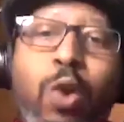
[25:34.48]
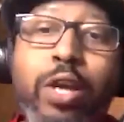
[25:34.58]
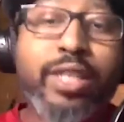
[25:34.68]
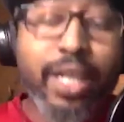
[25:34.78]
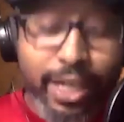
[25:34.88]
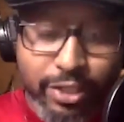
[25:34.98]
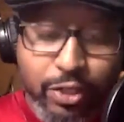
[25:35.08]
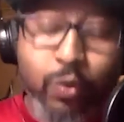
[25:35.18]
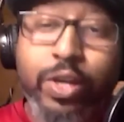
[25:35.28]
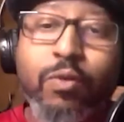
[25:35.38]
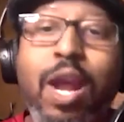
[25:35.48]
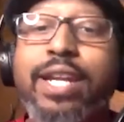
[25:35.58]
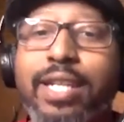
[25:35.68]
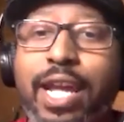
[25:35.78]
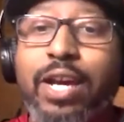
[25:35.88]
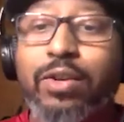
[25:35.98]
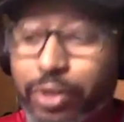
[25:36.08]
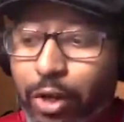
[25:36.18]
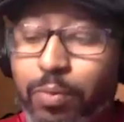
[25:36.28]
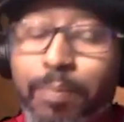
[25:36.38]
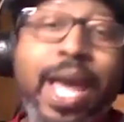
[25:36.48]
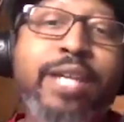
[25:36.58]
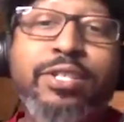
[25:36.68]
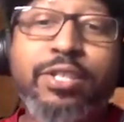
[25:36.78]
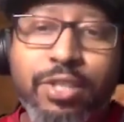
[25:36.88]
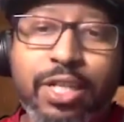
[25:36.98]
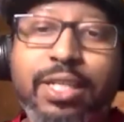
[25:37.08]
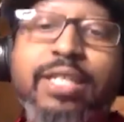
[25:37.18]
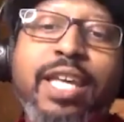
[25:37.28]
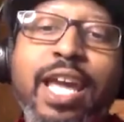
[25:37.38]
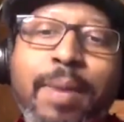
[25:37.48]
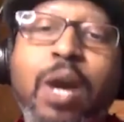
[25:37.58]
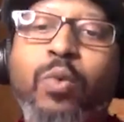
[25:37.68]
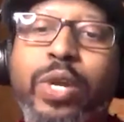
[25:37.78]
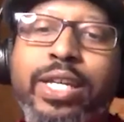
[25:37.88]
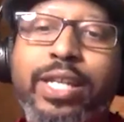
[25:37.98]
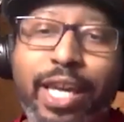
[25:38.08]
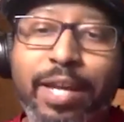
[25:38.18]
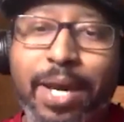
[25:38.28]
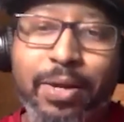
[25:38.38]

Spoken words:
that he's doing right now don't match the shit that came out when it came out.